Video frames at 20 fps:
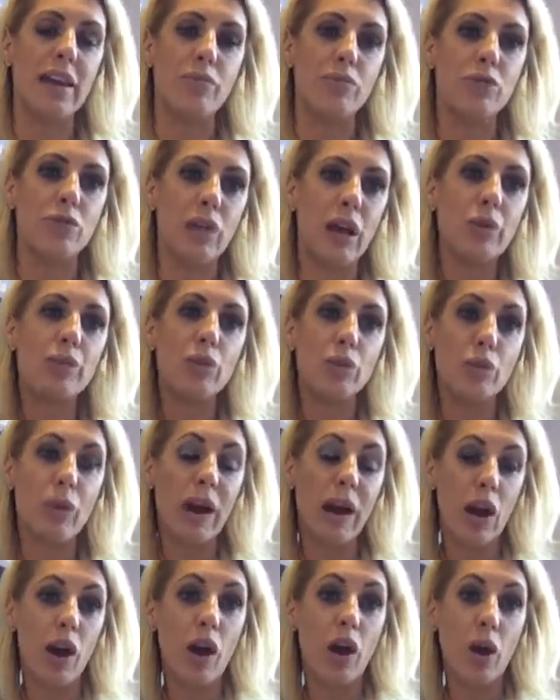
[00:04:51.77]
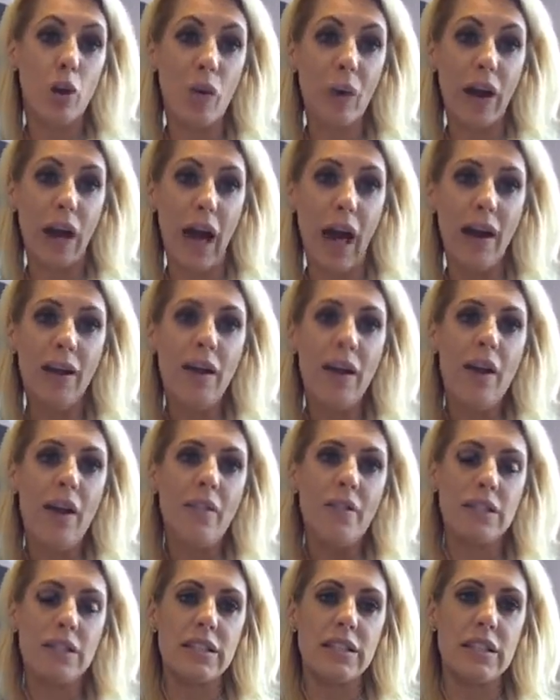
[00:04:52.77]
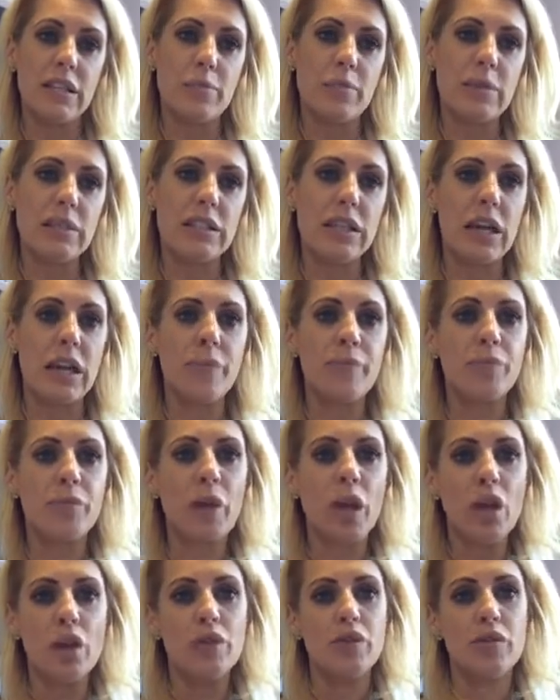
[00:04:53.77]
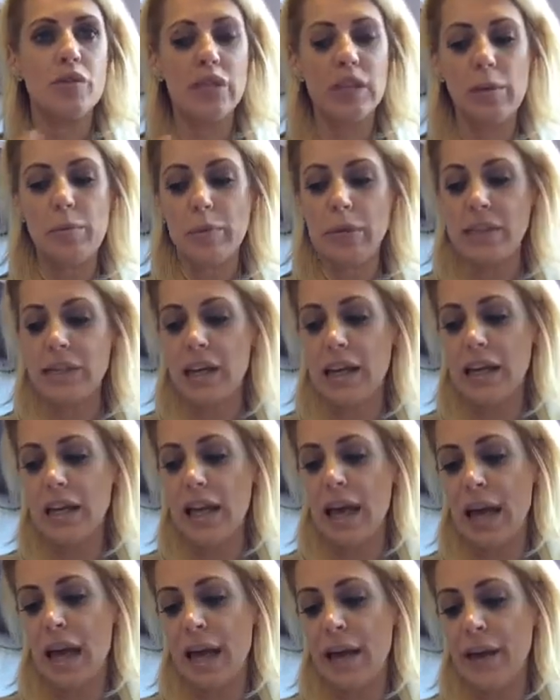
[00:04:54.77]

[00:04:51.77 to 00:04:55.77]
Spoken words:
It would work a lot quicker than CBT. So CBT